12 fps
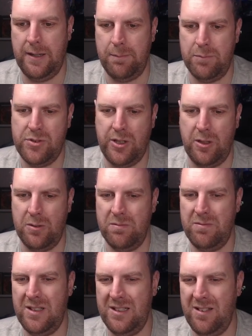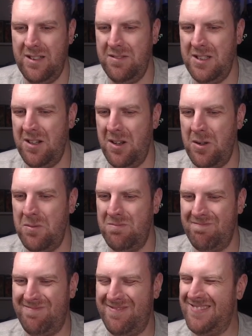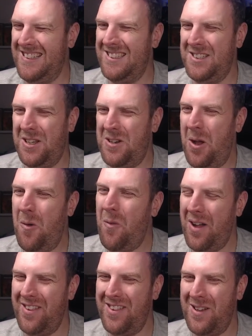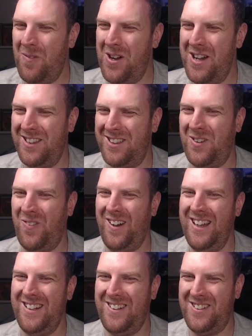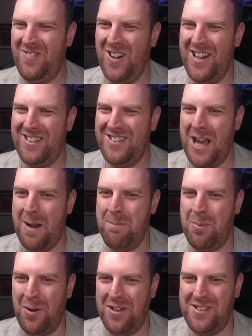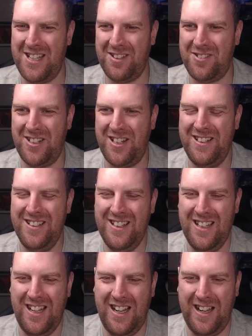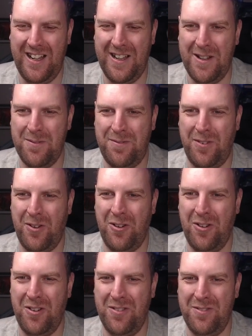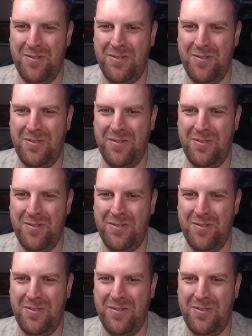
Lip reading: So I don't know whether they're worth 10 points extra for